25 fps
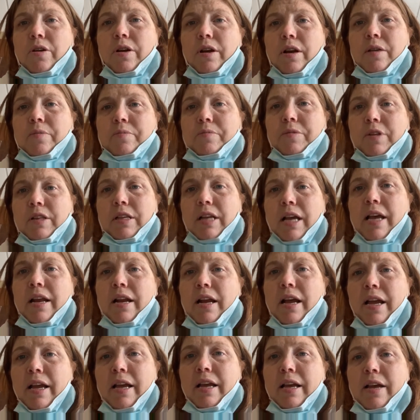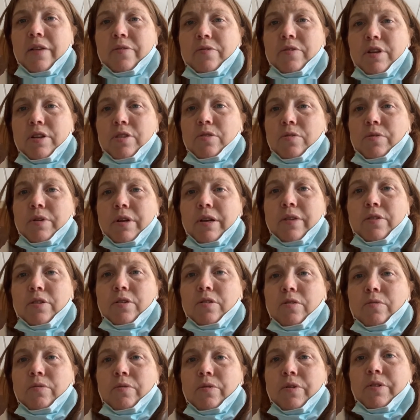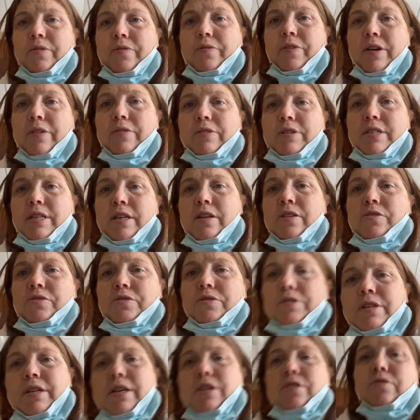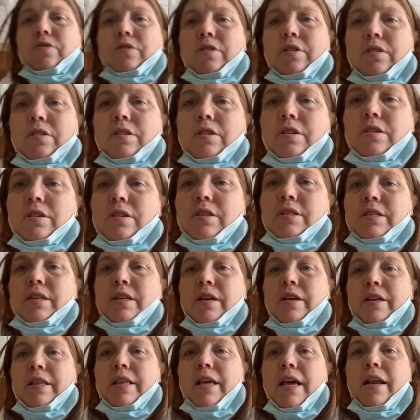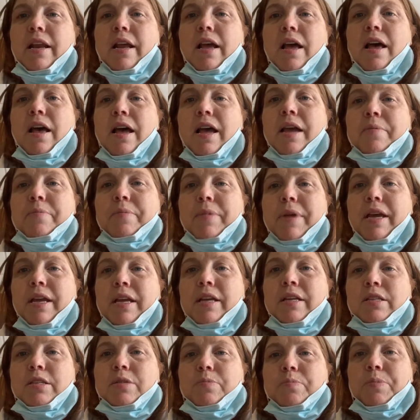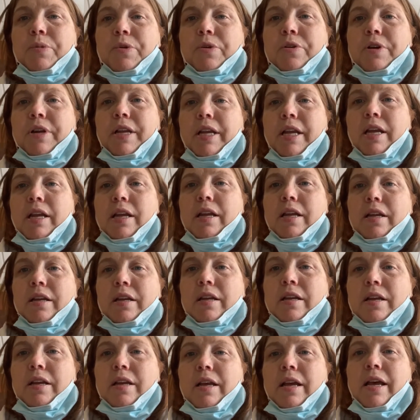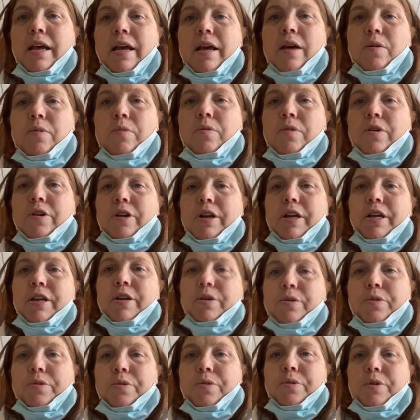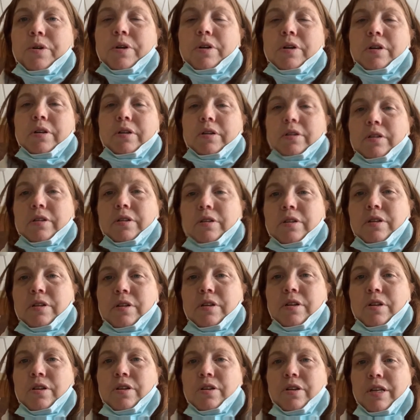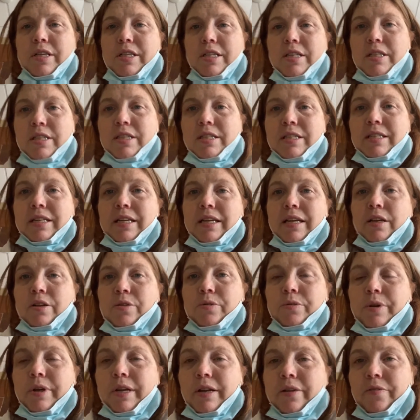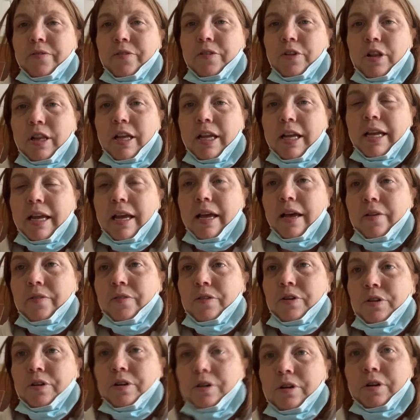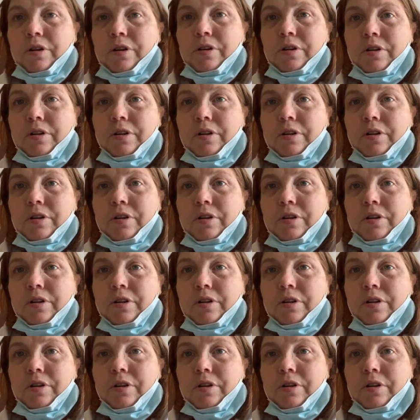I'm glad they don't have the coronavirus either, Sandra. Tell you that. Hi, Megan's birdie. How are you? Good to see you in for like ever.